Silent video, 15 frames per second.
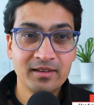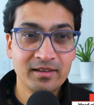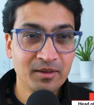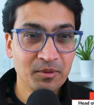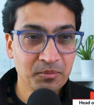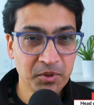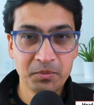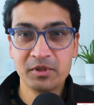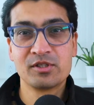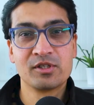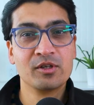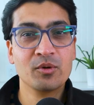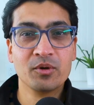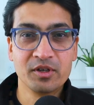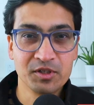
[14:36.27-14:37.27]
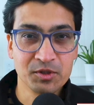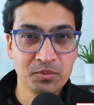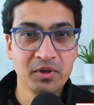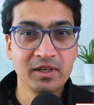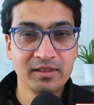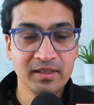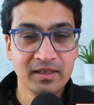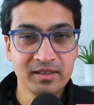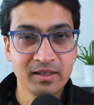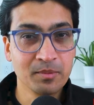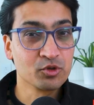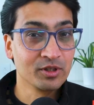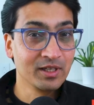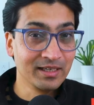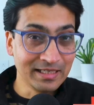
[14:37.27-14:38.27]
people still don't respond at that time. So
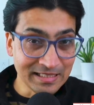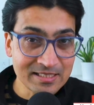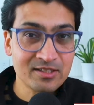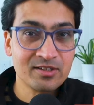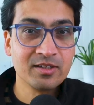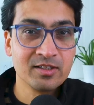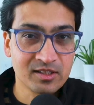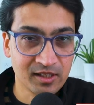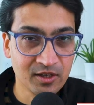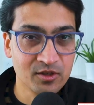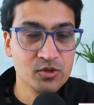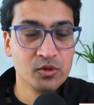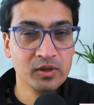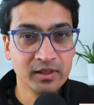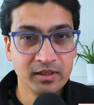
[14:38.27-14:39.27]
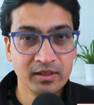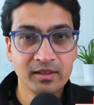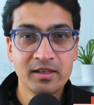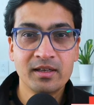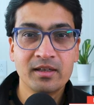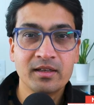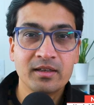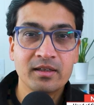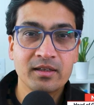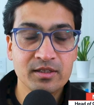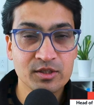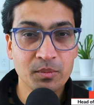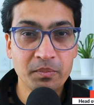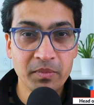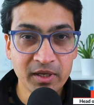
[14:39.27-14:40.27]
that instant scheduling is
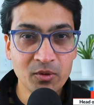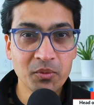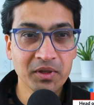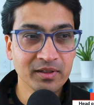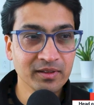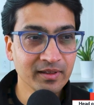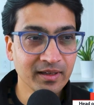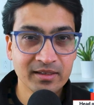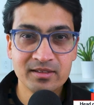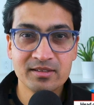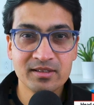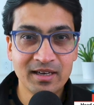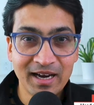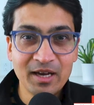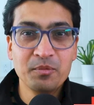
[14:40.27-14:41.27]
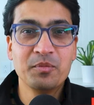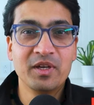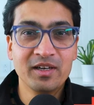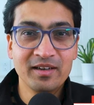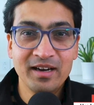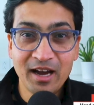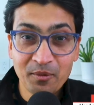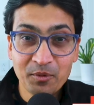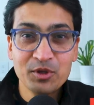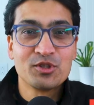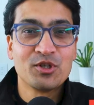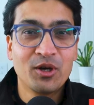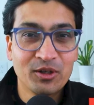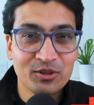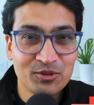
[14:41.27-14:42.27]
a big one, that I'm here, I want to
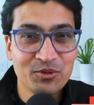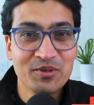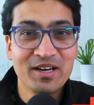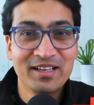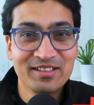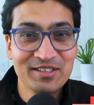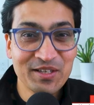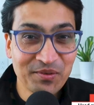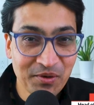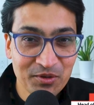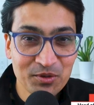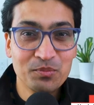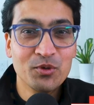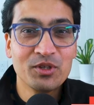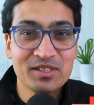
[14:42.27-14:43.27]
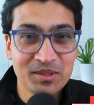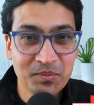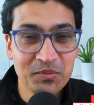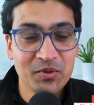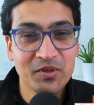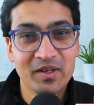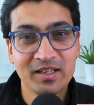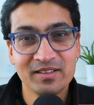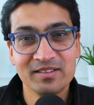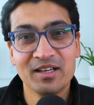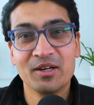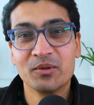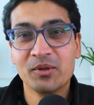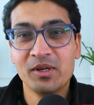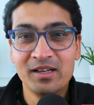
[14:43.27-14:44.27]
talk to you right now, I want to book something right
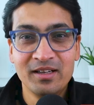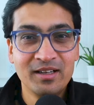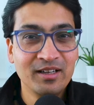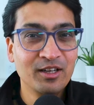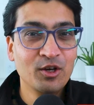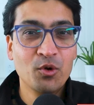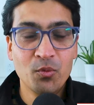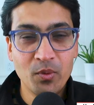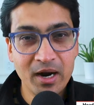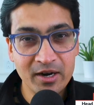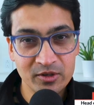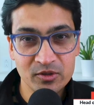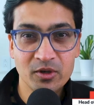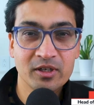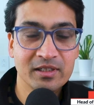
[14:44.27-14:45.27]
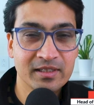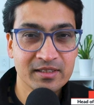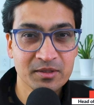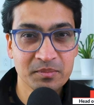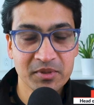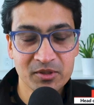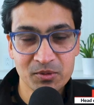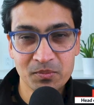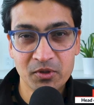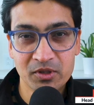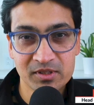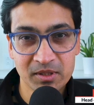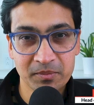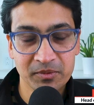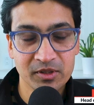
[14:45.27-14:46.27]
now, why are you not letting me to book
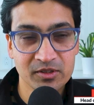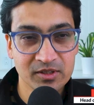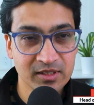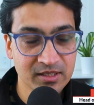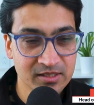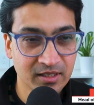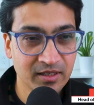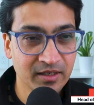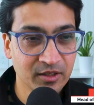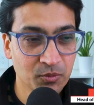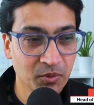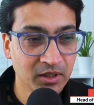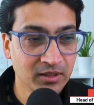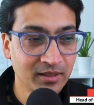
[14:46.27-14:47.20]
something? So that's a great one.